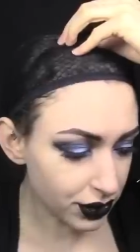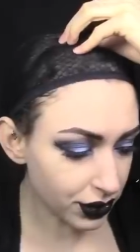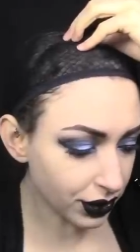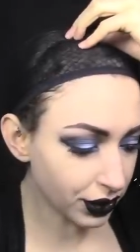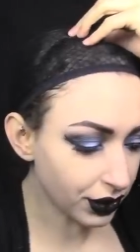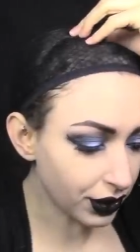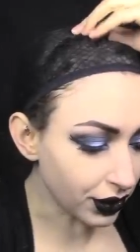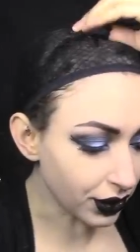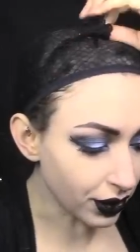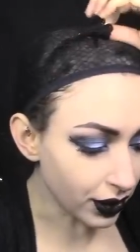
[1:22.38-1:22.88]

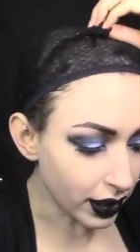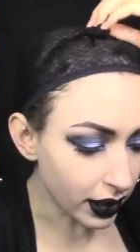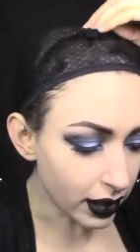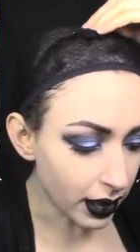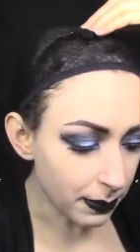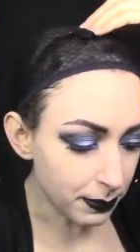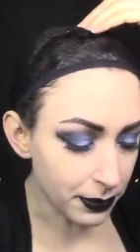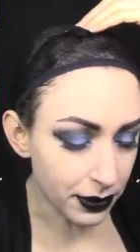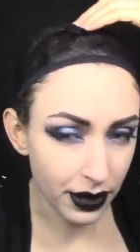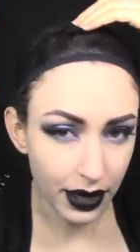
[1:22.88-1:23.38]
secure it
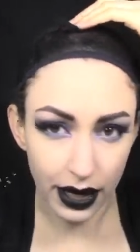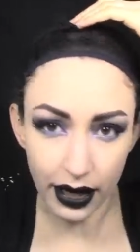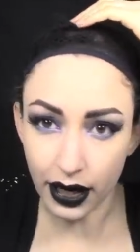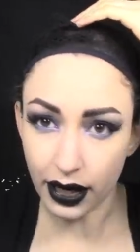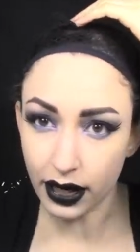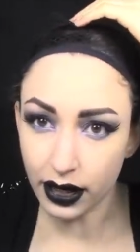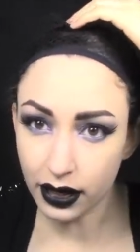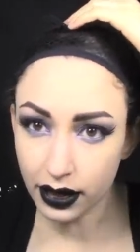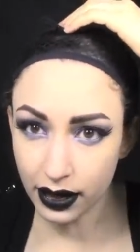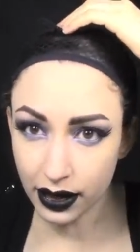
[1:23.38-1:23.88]
up
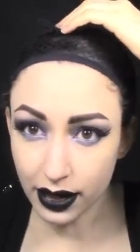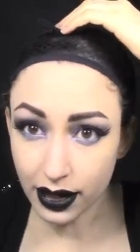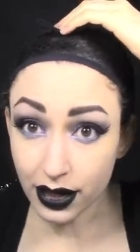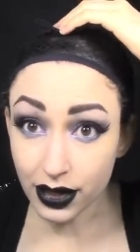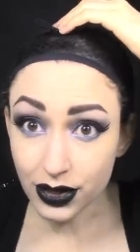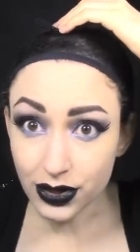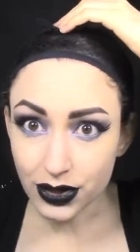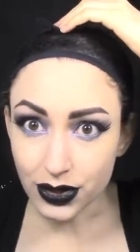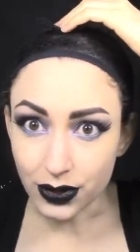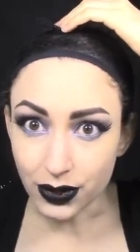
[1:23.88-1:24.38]
there
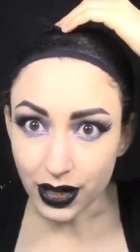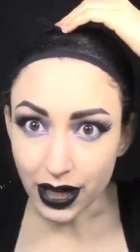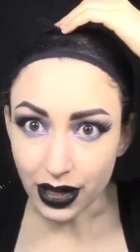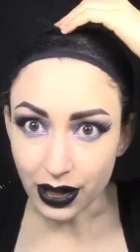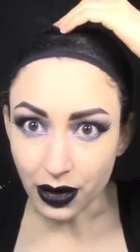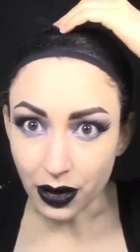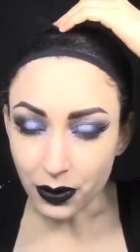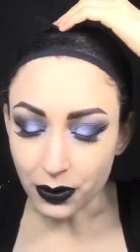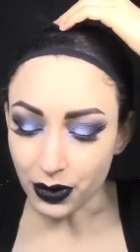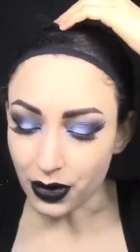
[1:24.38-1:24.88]
so it
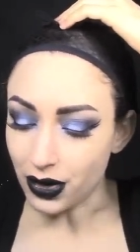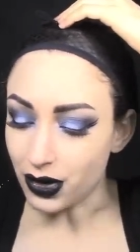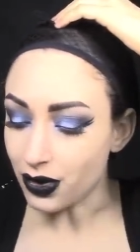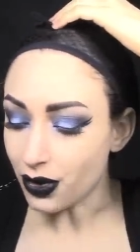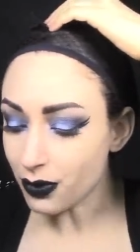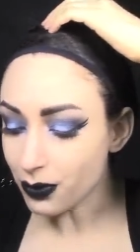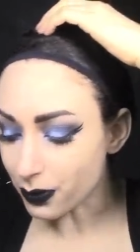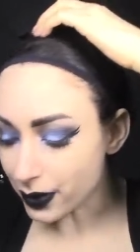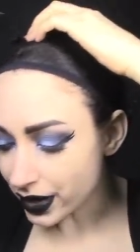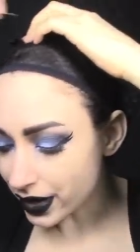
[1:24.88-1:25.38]
ain't going
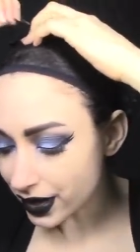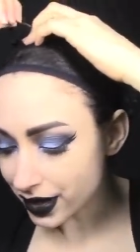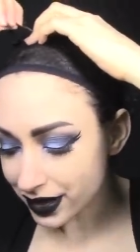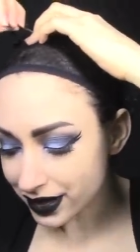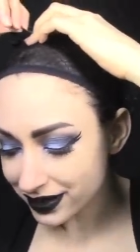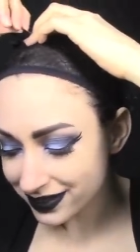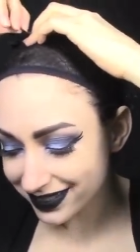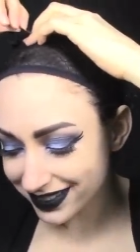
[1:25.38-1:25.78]
nowhere.